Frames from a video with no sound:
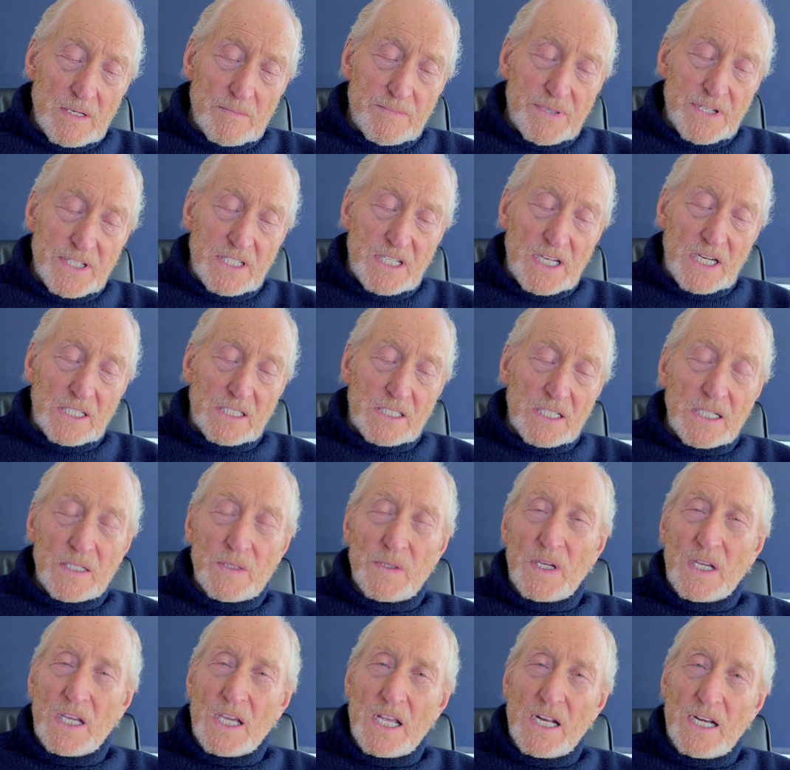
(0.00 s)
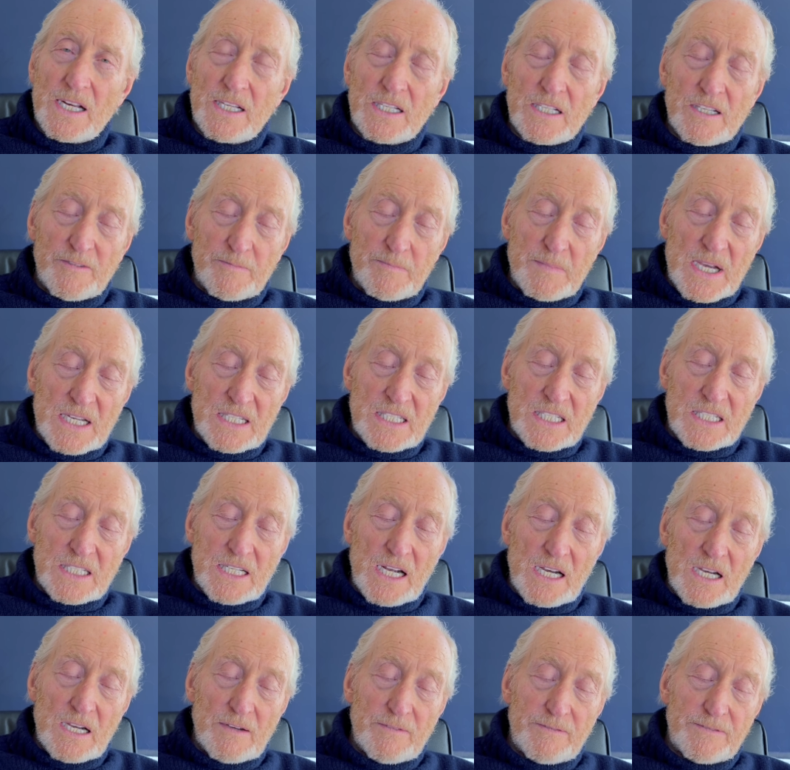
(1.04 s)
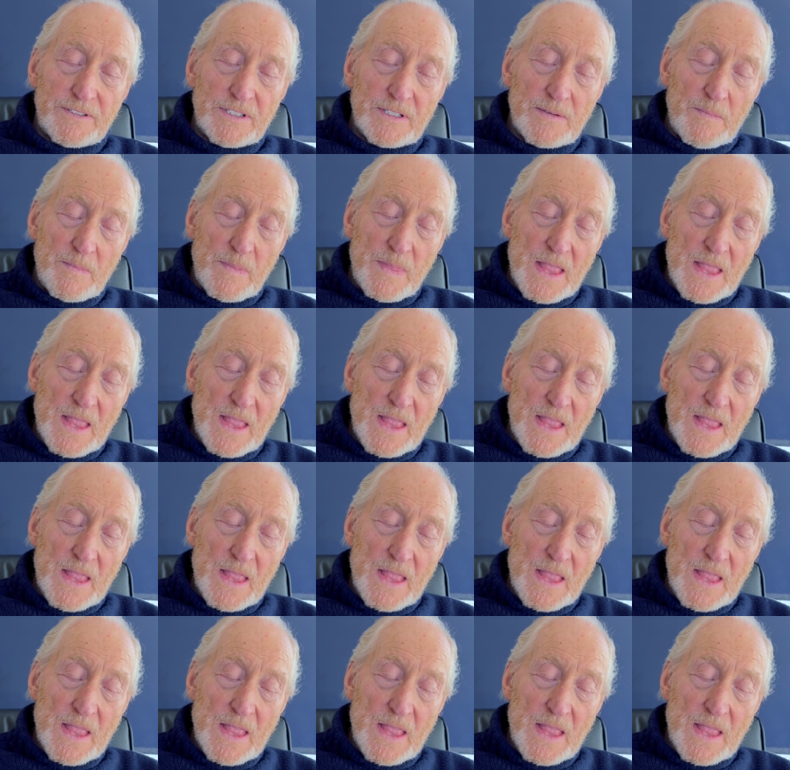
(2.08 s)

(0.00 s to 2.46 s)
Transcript: Predicting the killing of my staff